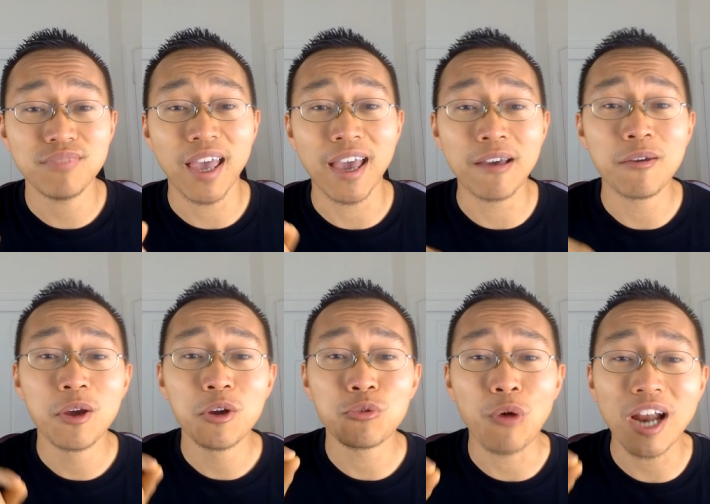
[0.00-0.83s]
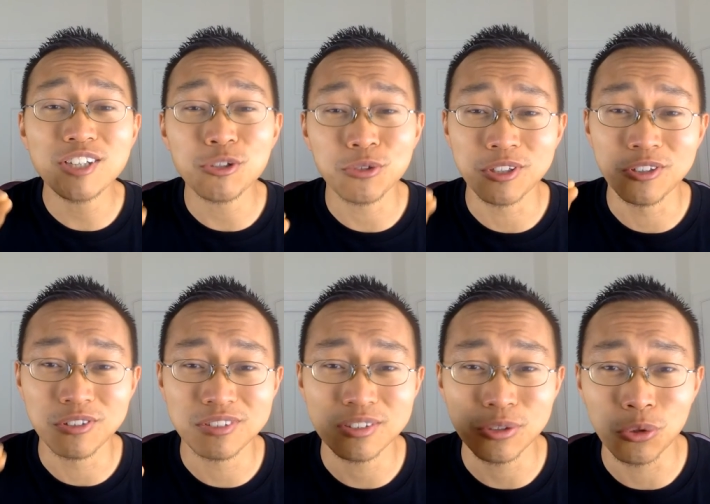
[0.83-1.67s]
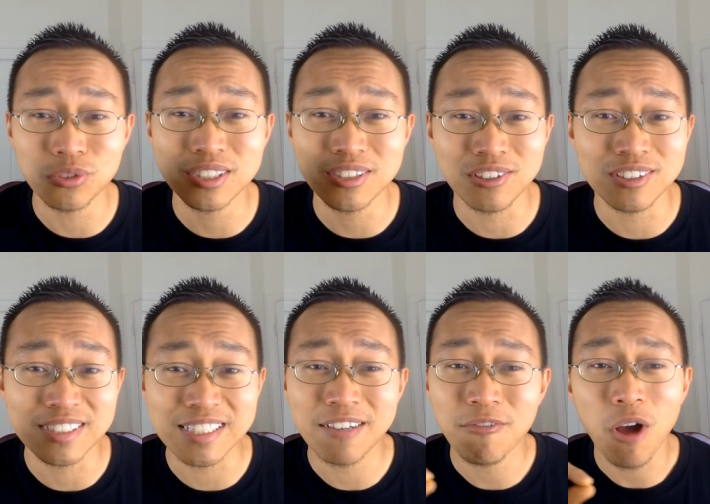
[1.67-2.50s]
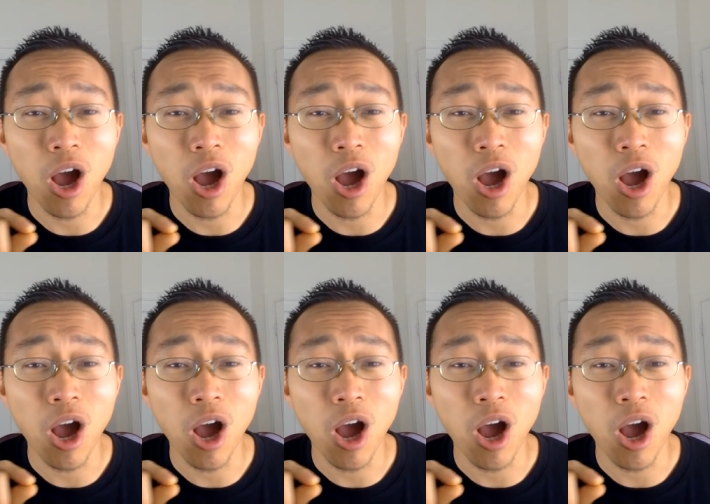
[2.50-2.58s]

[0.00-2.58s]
and gradually you'll start to see